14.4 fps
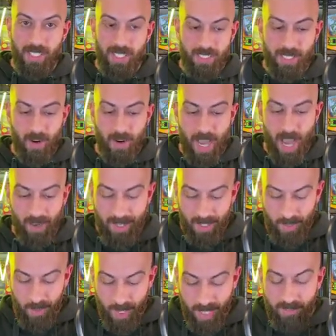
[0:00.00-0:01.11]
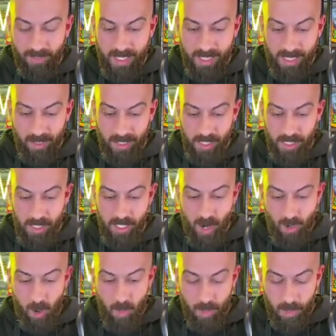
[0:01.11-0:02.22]
this go down. You got a sealed
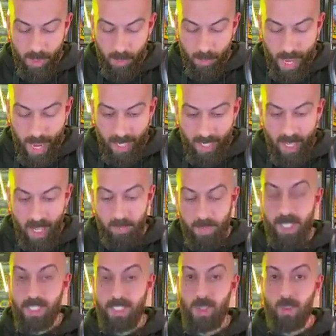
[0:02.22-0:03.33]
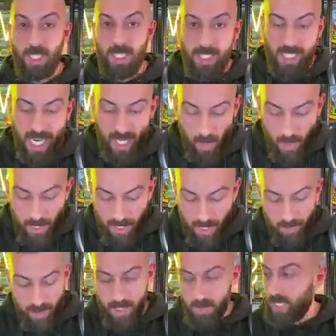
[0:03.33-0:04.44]
jungle booster pack because you were the second winner
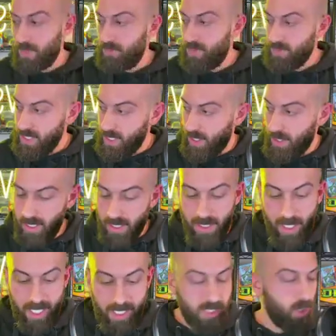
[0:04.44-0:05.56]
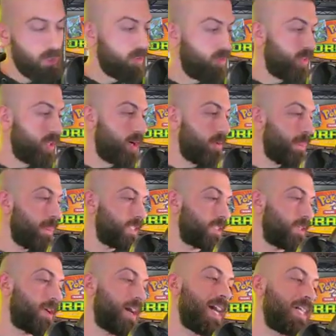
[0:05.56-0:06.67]
because we hit 1500 likes on the video.
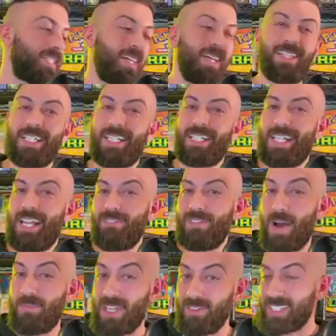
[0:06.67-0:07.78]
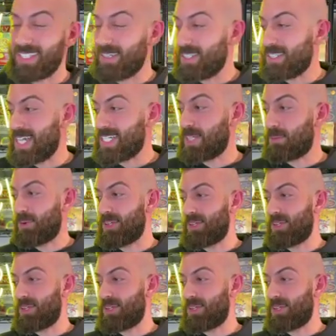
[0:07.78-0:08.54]
So guys, the gift I'm giving something actually pretty